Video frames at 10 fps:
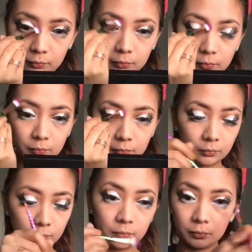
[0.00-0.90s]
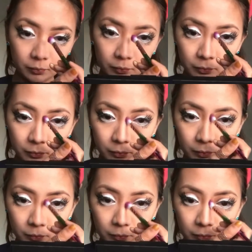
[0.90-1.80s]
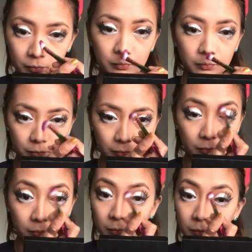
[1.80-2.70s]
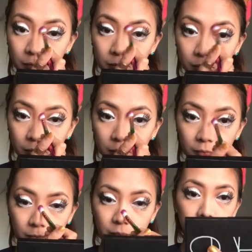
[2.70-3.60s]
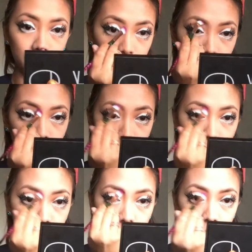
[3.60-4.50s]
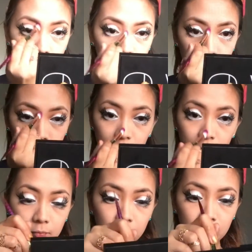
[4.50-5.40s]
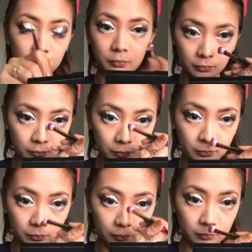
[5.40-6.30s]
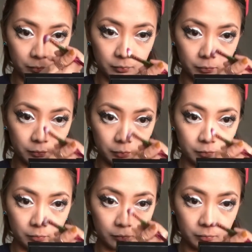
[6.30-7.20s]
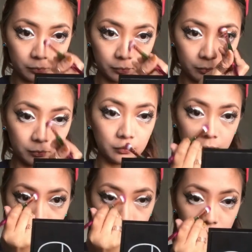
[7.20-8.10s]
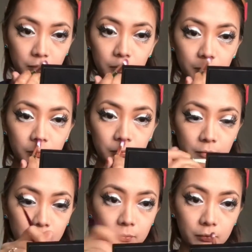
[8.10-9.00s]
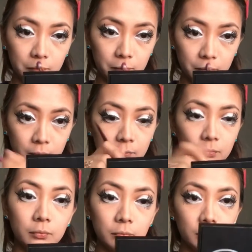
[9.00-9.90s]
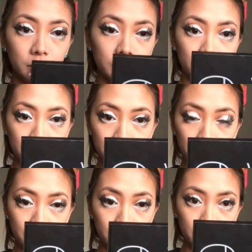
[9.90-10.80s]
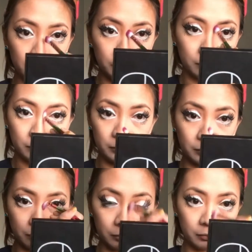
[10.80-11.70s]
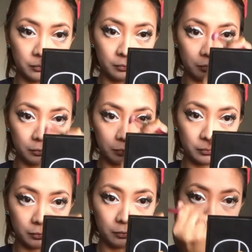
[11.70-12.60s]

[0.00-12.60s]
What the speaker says: But right now I'm contouring my nose, as you see. And the key to contouring the nose is the drawing two lines that are not so wide.